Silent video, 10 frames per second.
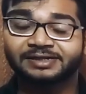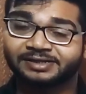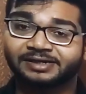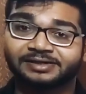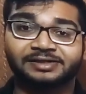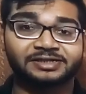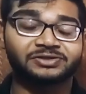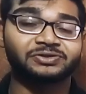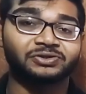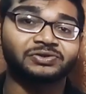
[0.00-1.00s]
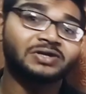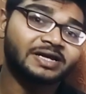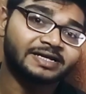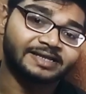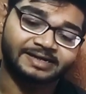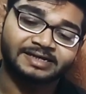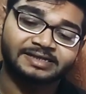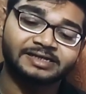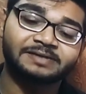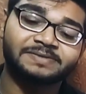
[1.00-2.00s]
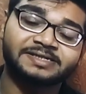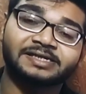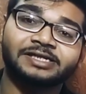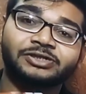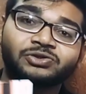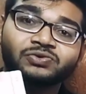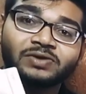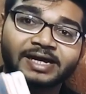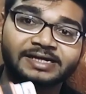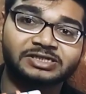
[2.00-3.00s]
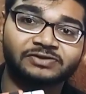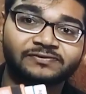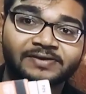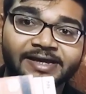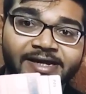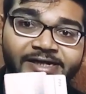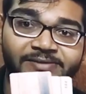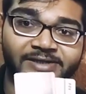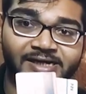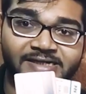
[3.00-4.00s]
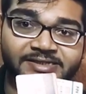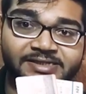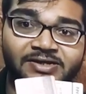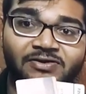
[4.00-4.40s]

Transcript: then it's good to know that there are basically two kinds of ATM cards.